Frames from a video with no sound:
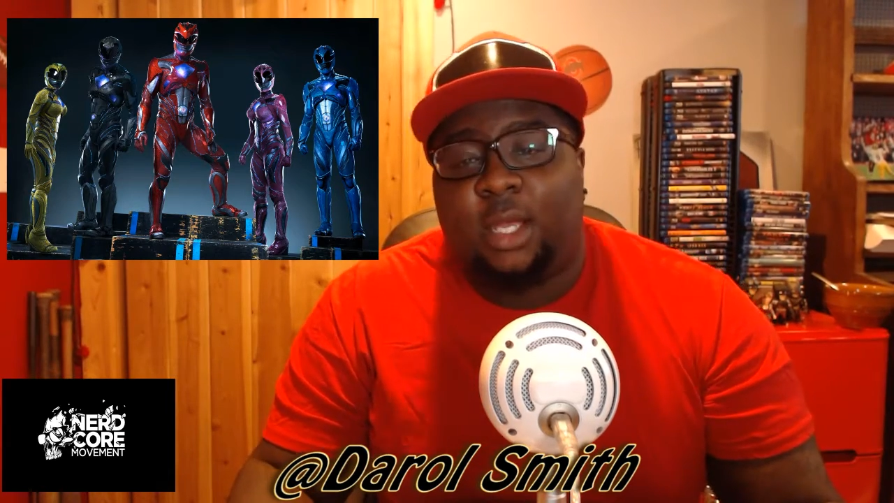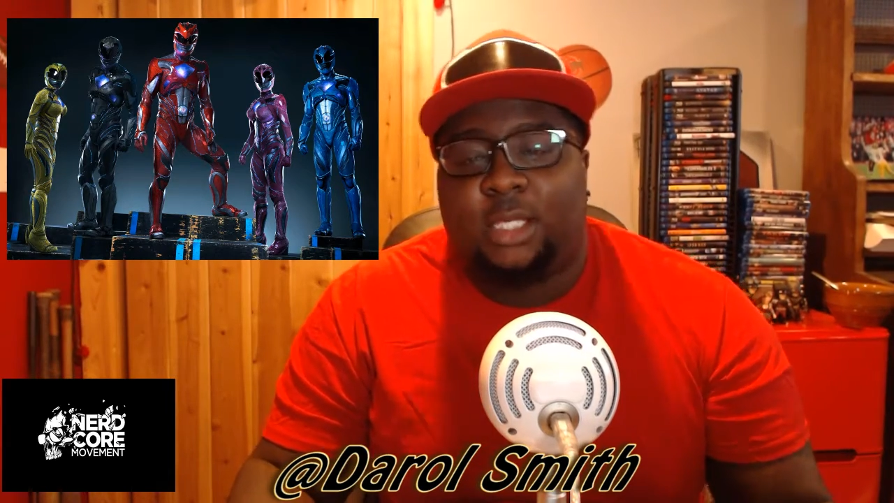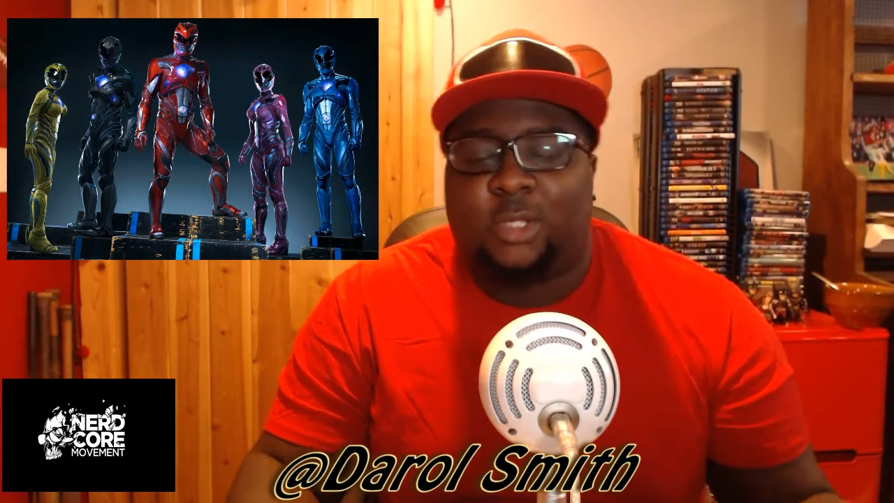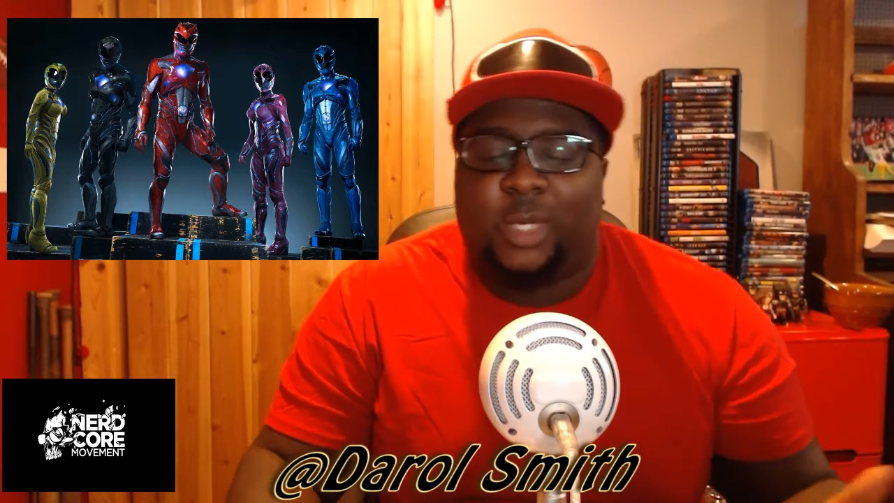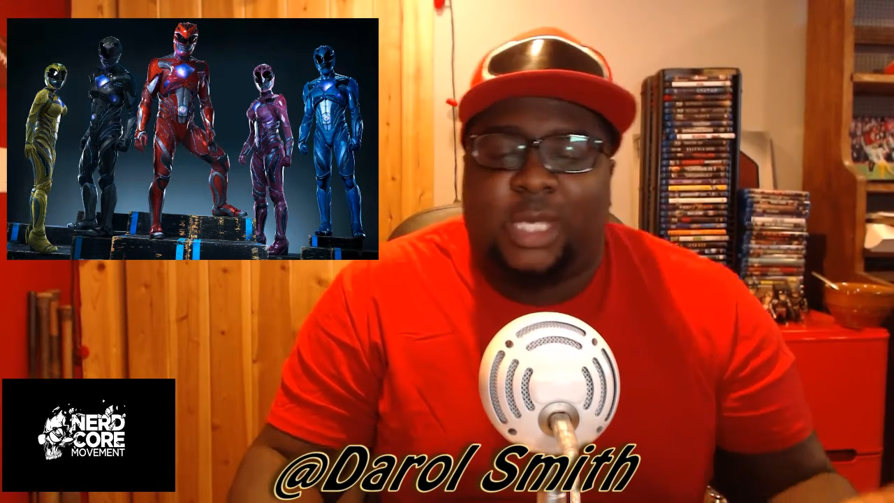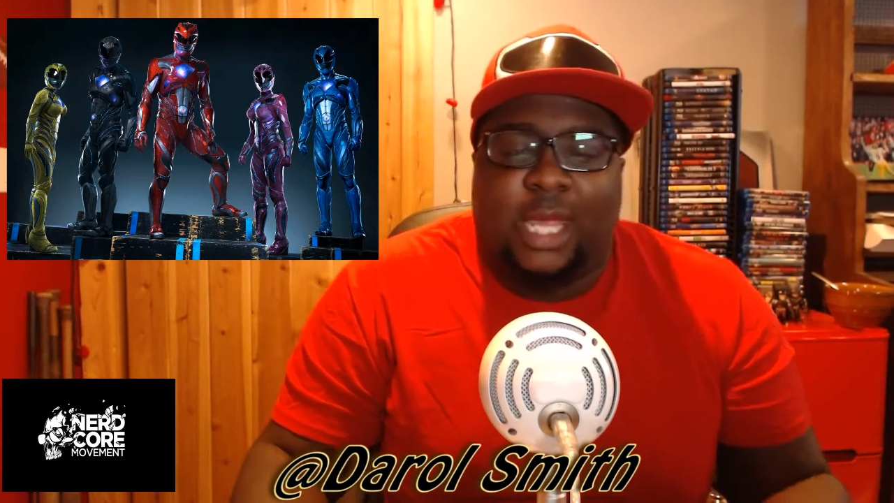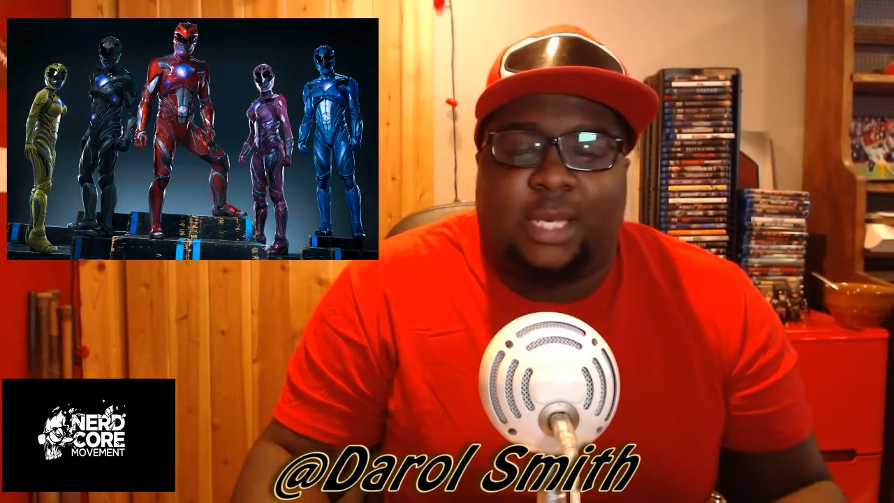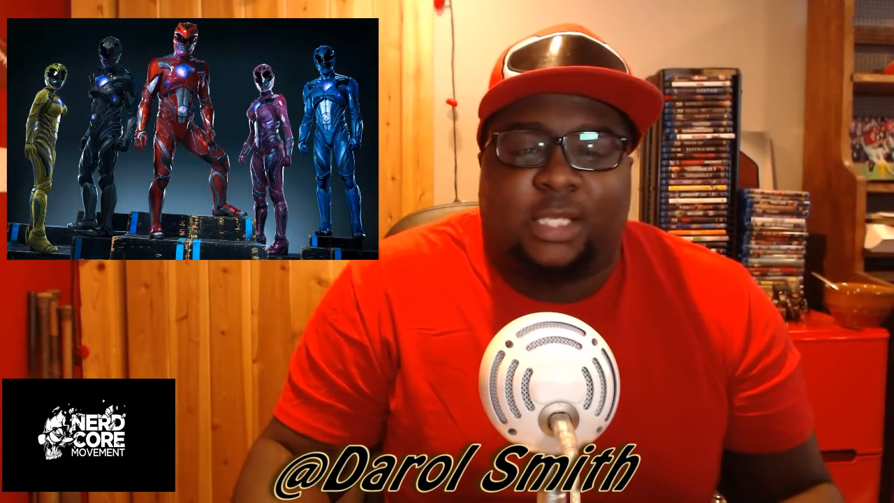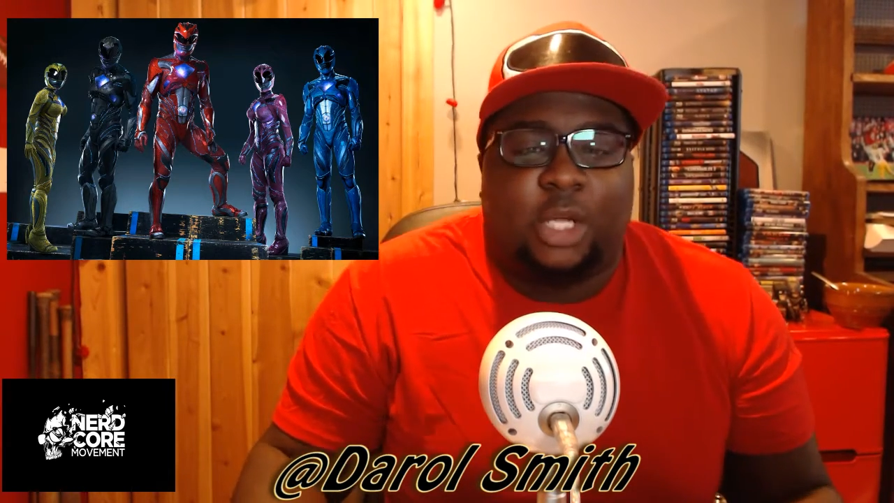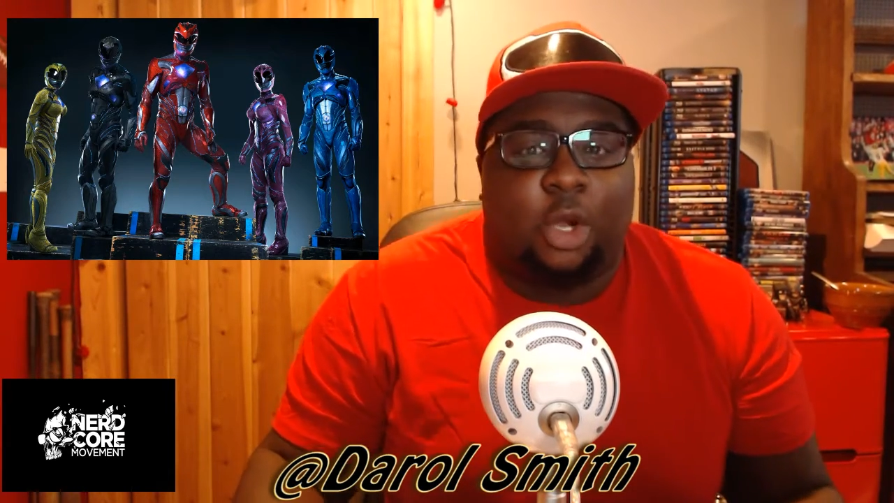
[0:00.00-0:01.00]
so we
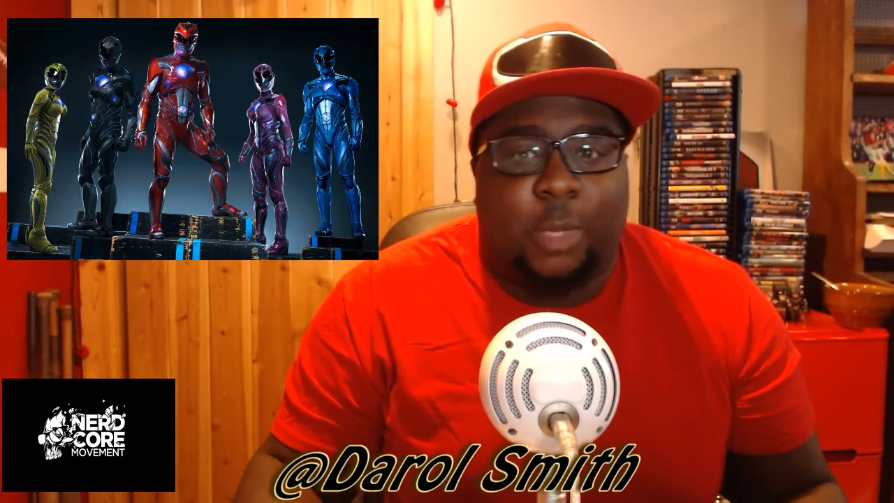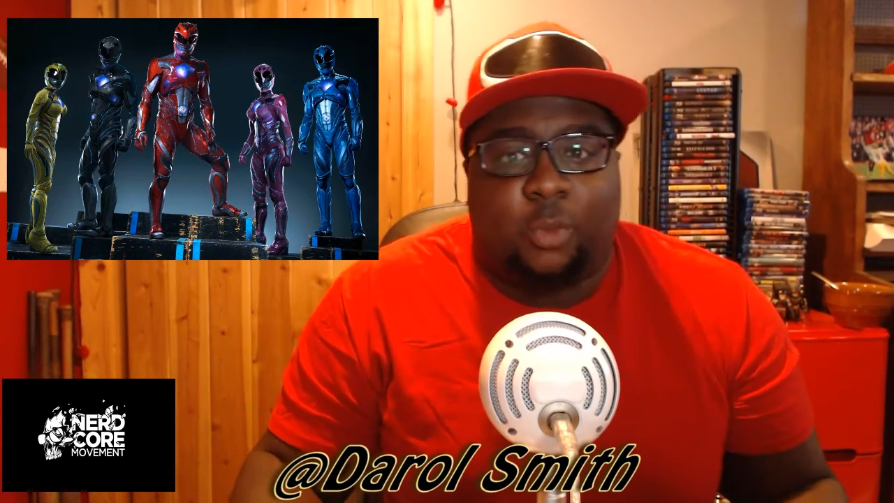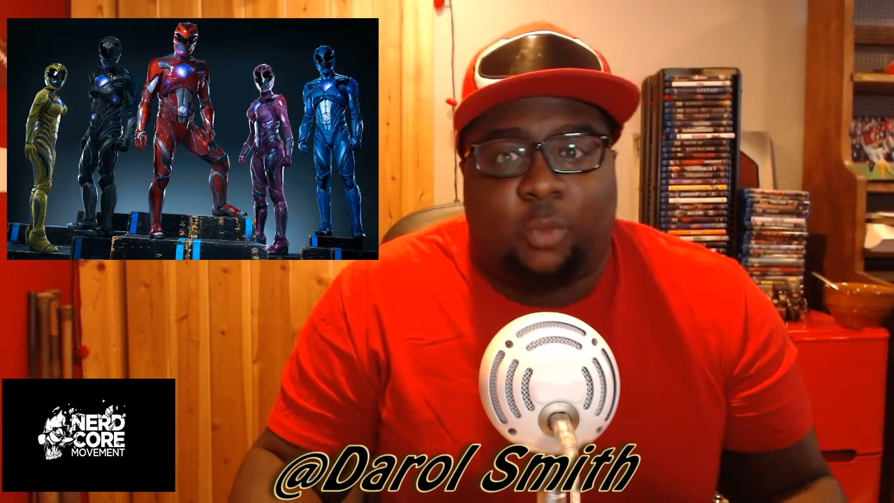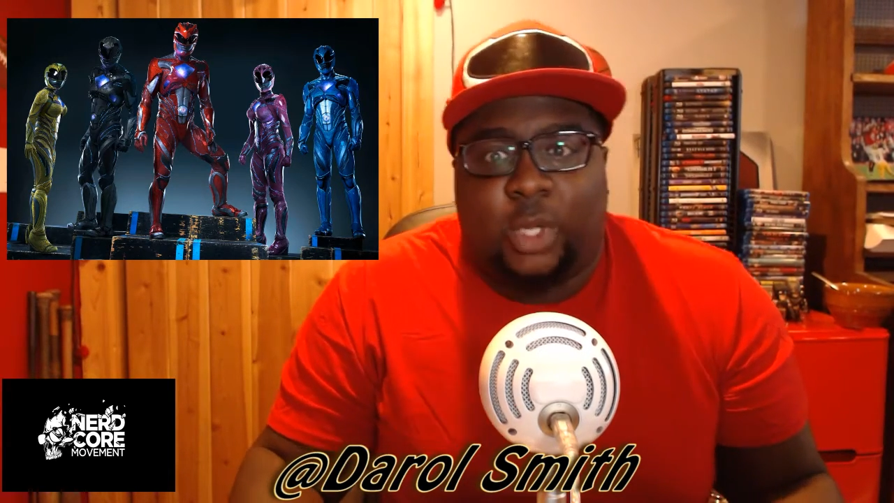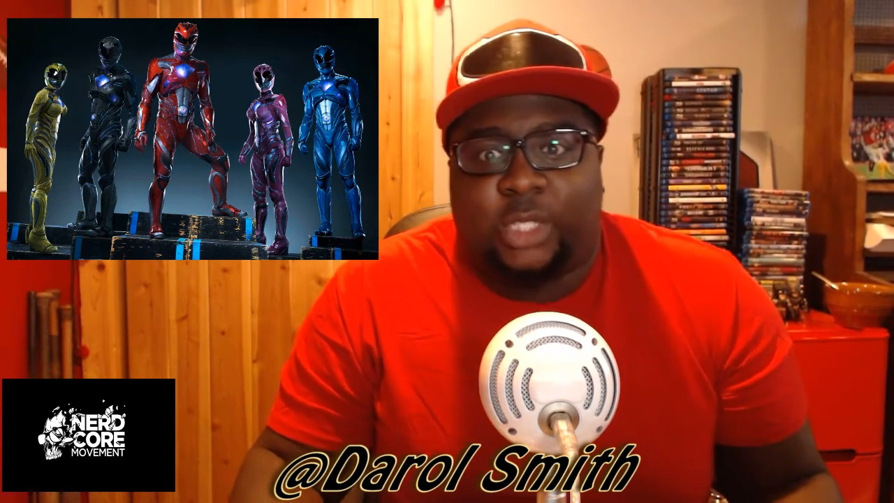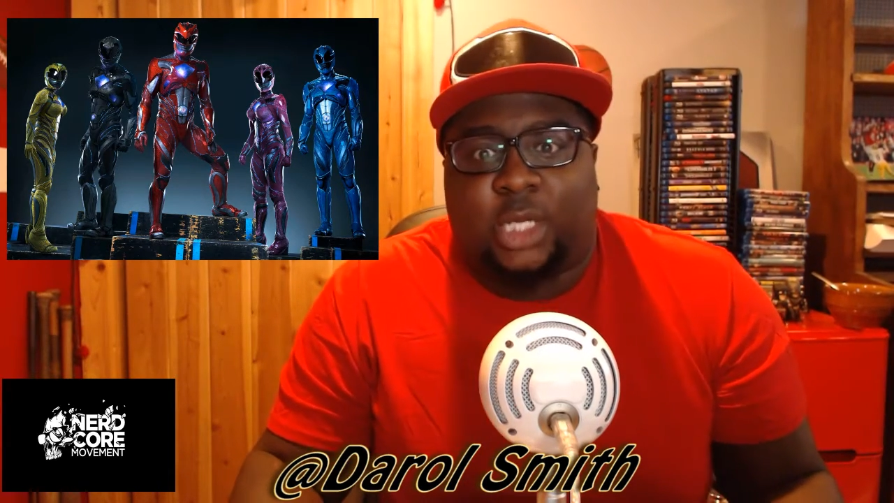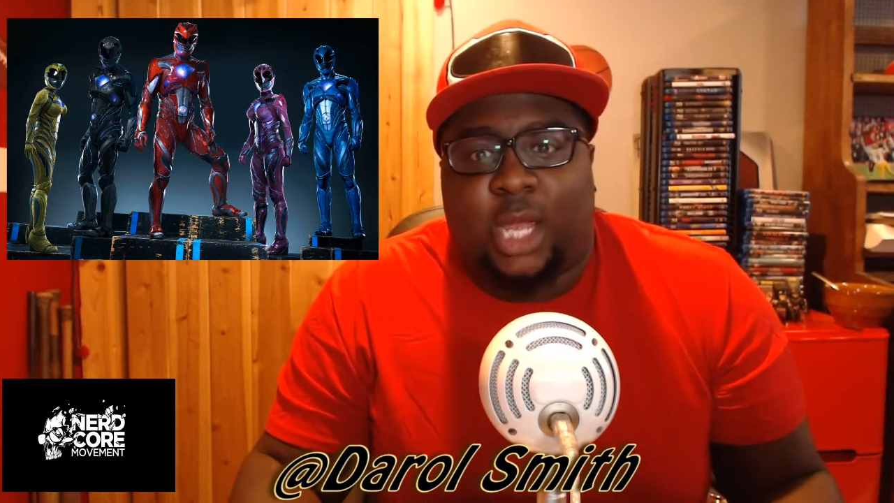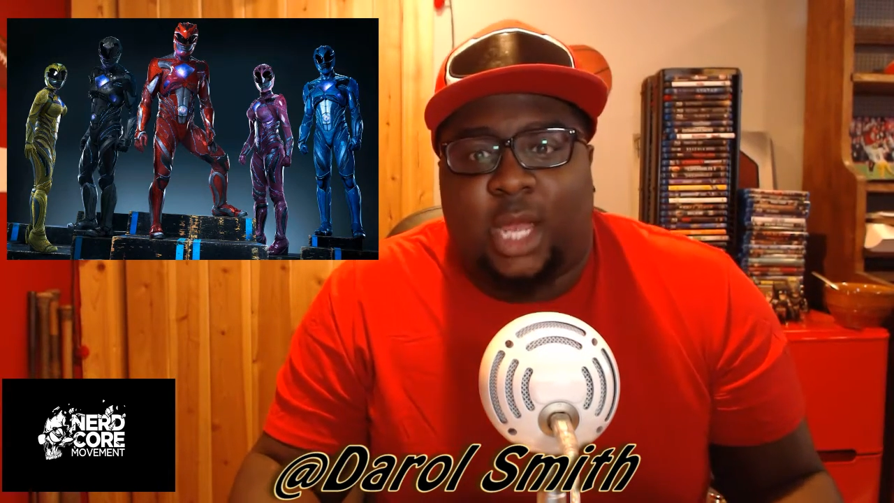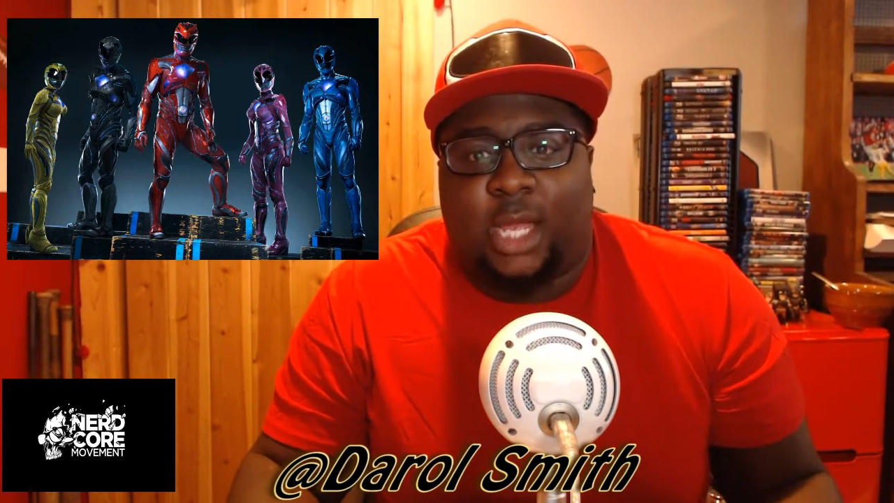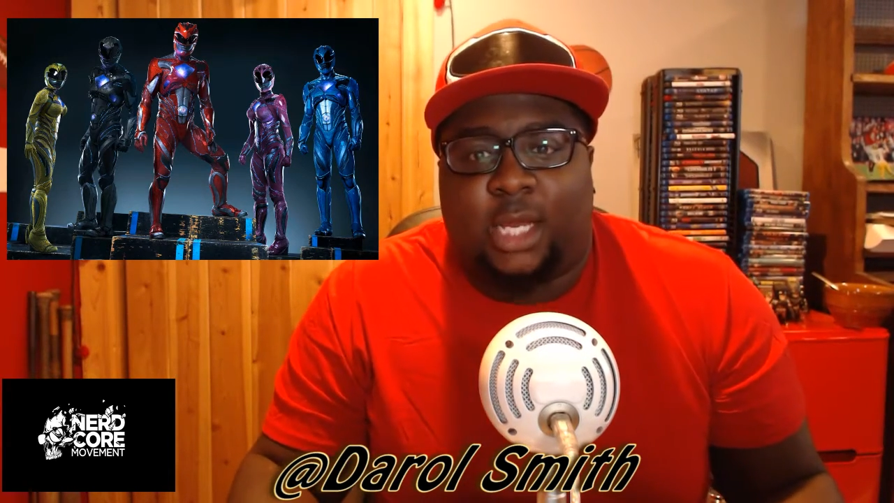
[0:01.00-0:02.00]
can't determine which
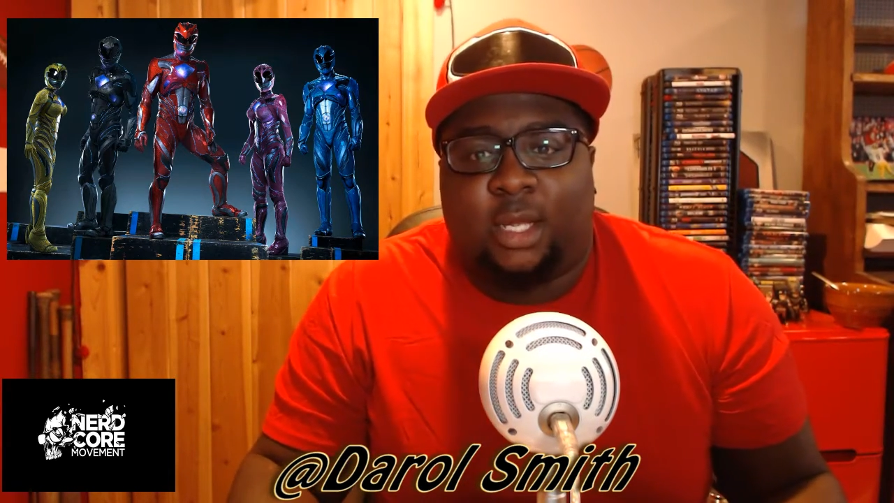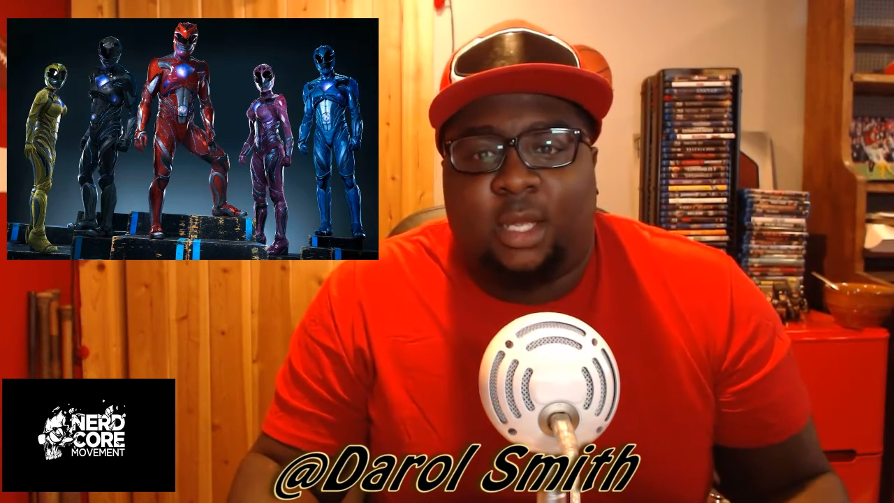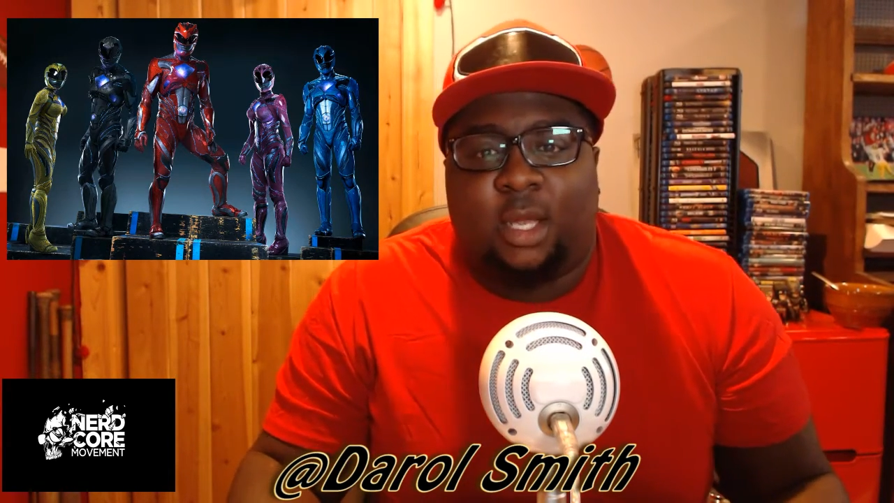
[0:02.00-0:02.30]
kind